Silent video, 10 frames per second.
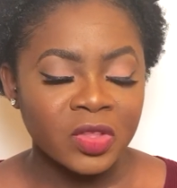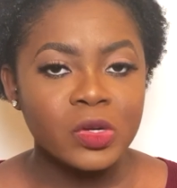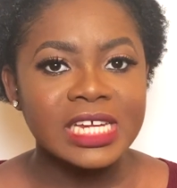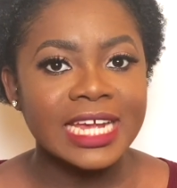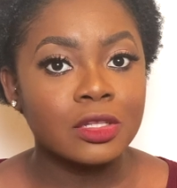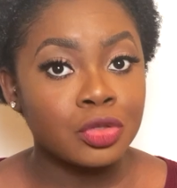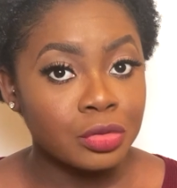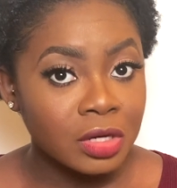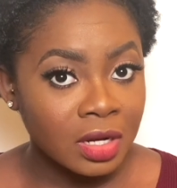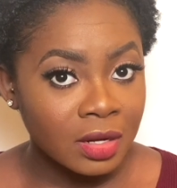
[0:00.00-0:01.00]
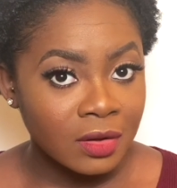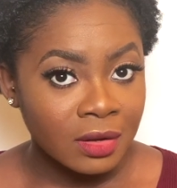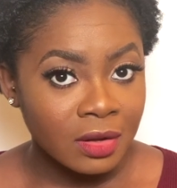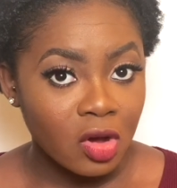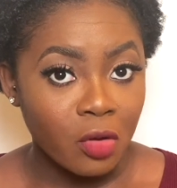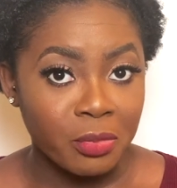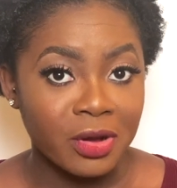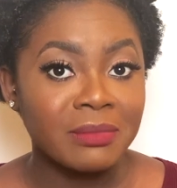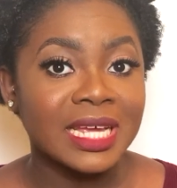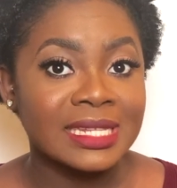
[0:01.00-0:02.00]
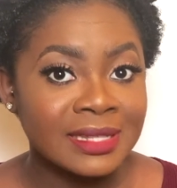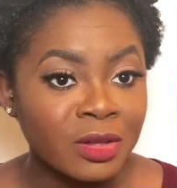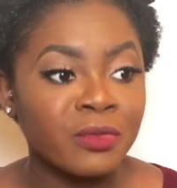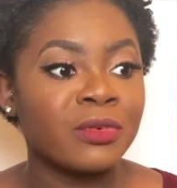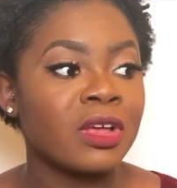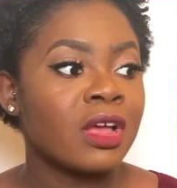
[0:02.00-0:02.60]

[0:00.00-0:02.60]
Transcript: which I took upon myself,